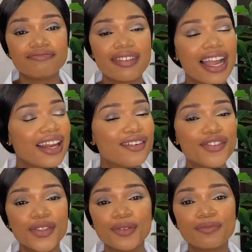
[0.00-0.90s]
I
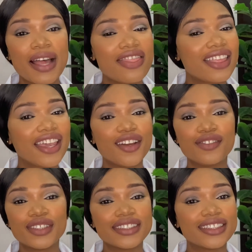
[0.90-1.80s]
love you, take care of
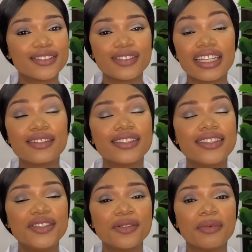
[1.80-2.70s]
yourself, and I'll
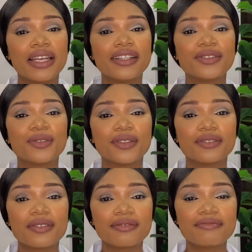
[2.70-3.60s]
see you on my next
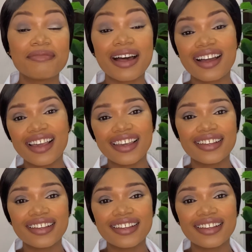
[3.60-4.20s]
one. Bye.